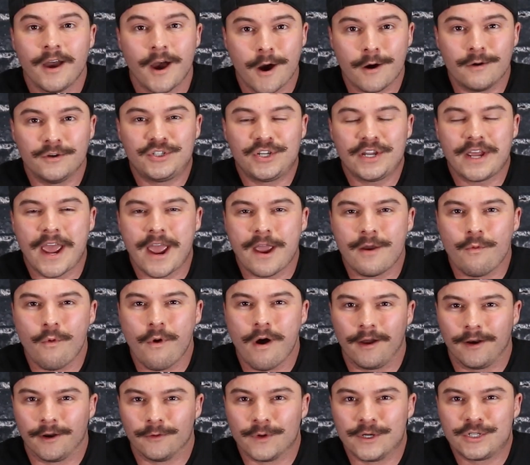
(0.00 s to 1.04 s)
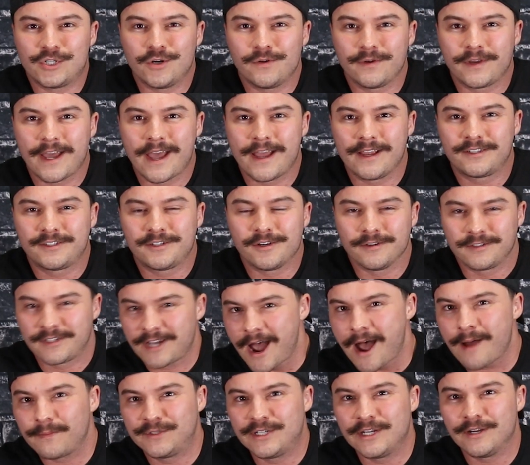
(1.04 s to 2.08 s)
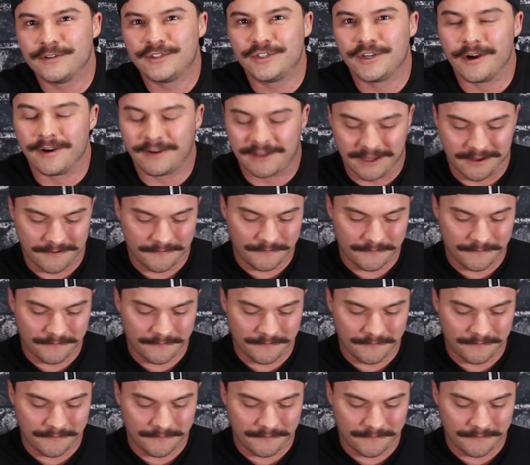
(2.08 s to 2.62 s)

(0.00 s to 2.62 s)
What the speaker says: OG A1, original gangster, top tier jerky.